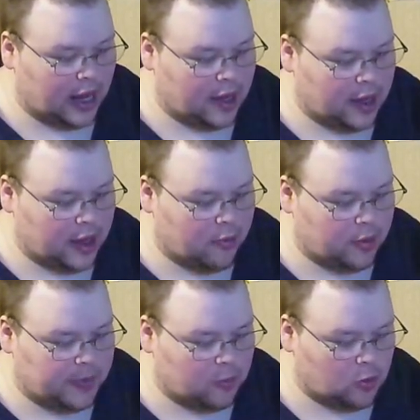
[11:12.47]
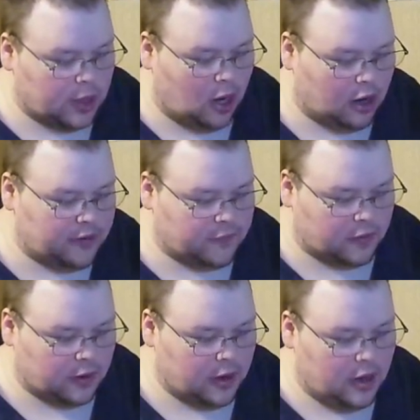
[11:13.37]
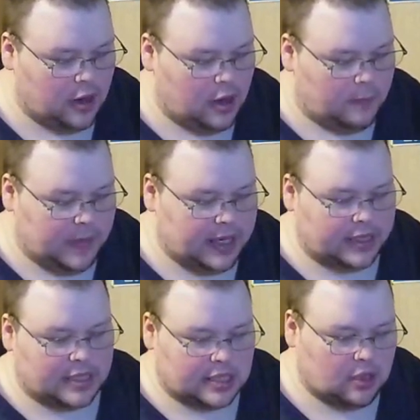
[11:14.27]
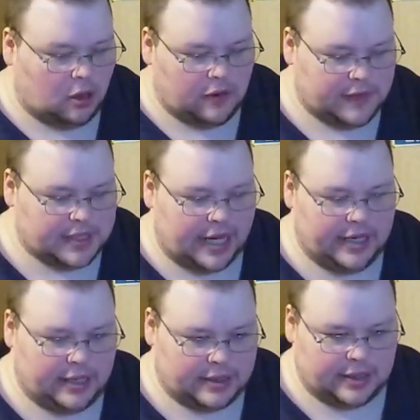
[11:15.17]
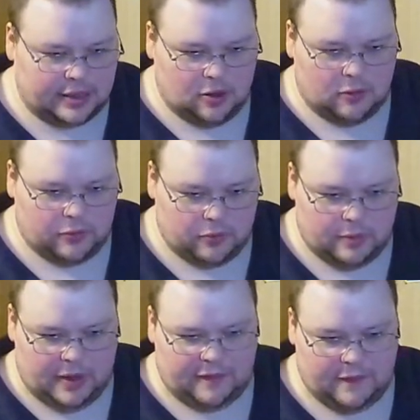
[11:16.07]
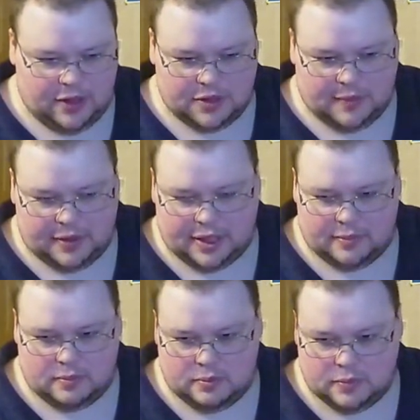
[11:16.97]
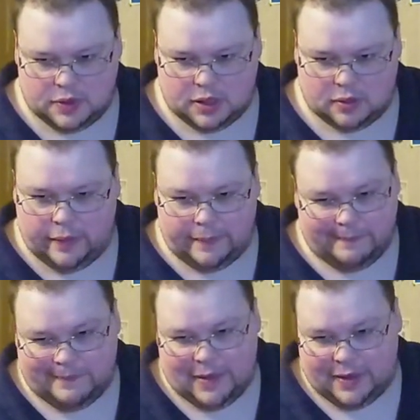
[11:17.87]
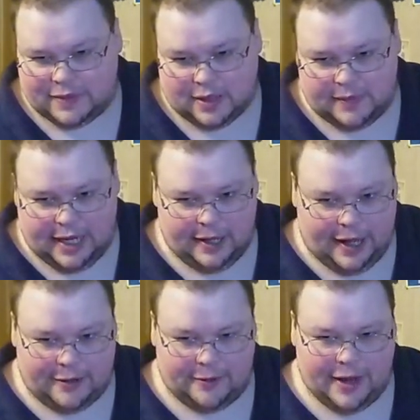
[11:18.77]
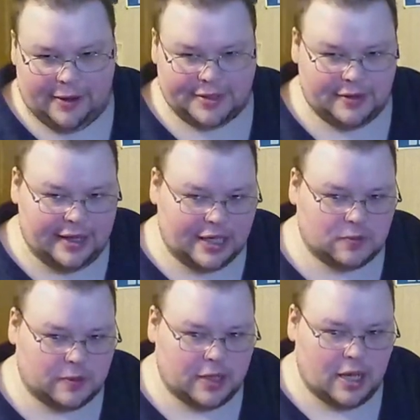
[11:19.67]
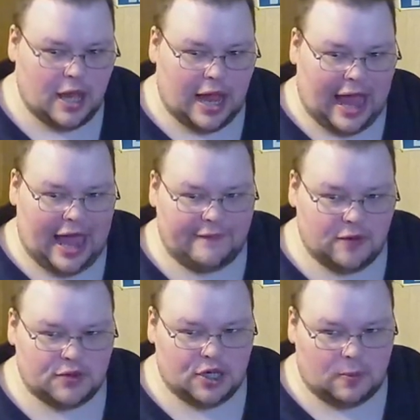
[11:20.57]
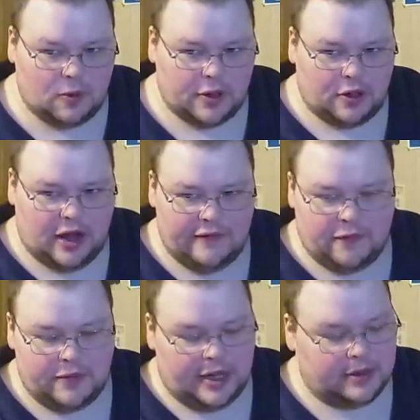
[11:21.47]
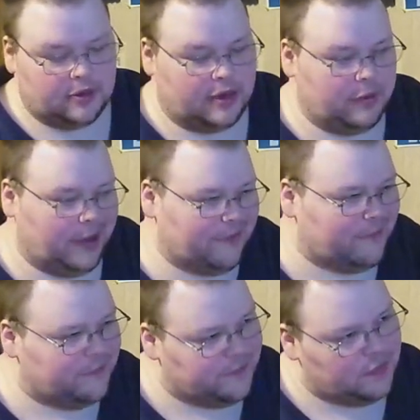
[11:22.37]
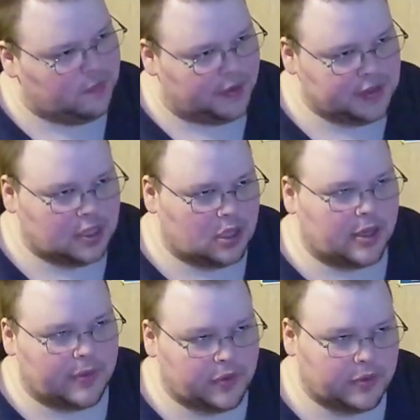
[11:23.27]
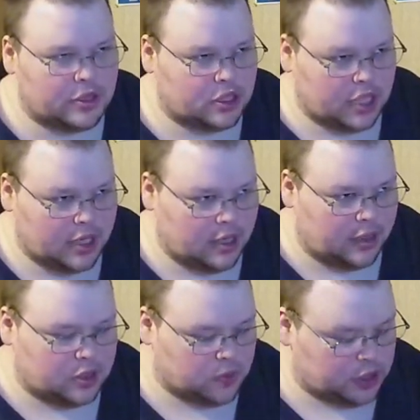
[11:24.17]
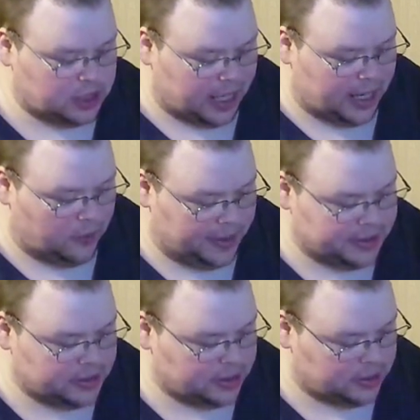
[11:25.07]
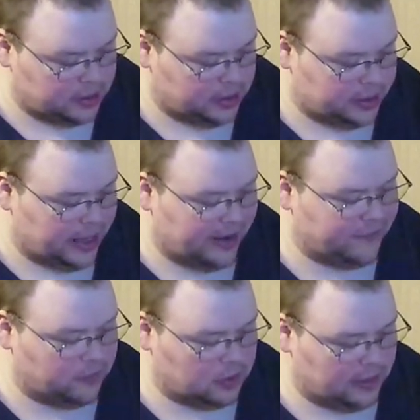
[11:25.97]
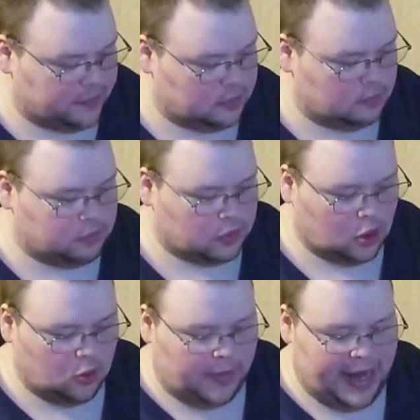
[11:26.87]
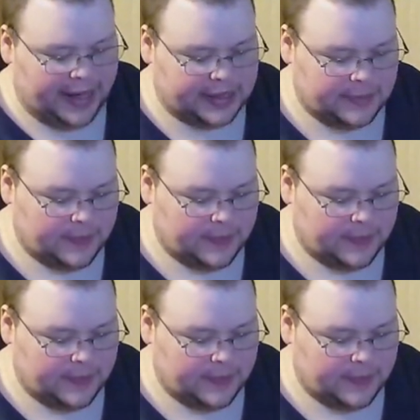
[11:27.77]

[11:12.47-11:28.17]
it would be really hard for me not to steal all of his ideas and then go through and make videos about them. So maybe someday. I don't know. Anyway, so the next one, have you jailbroken your iPhone yet? So a, a few months ago, I went through and, cha and switched to iOS in an iPhone eleven Pro Max.